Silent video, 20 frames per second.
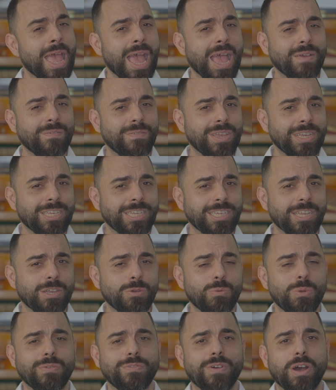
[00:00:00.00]
And
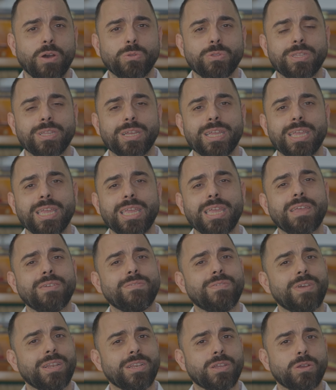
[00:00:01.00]
this without
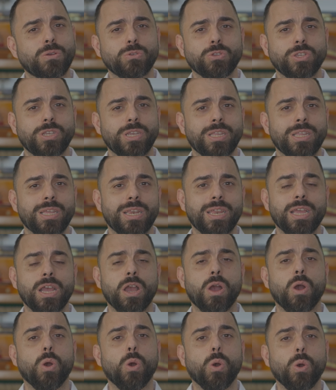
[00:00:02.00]
even
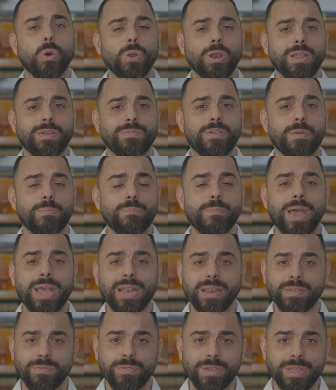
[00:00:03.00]
considering all the
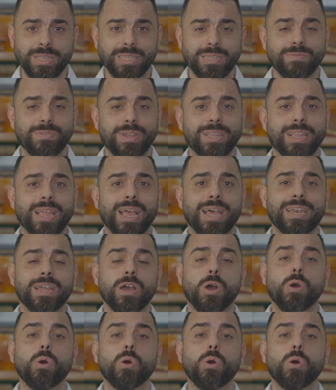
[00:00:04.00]
benefits that are